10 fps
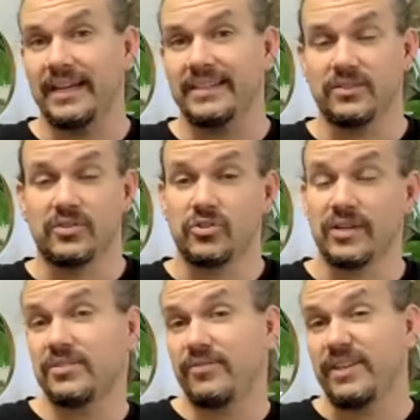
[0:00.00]
and
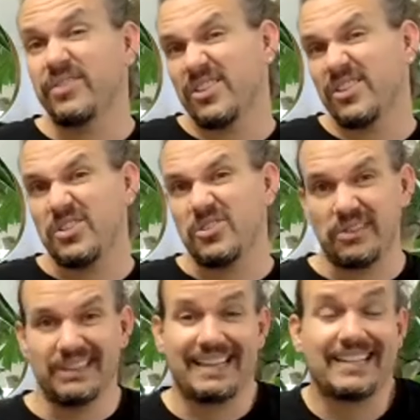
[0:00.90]
stress fever you
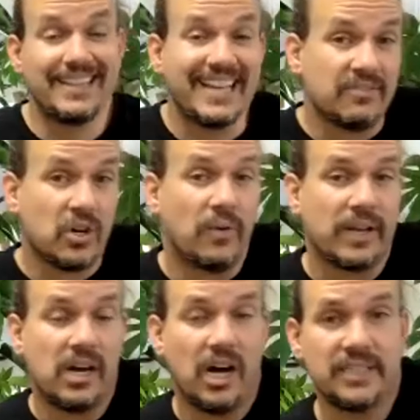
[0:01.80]
likely have
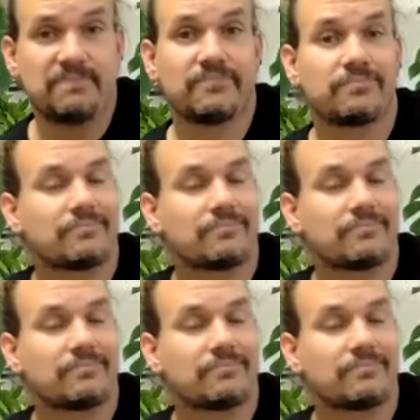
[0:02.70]
going on.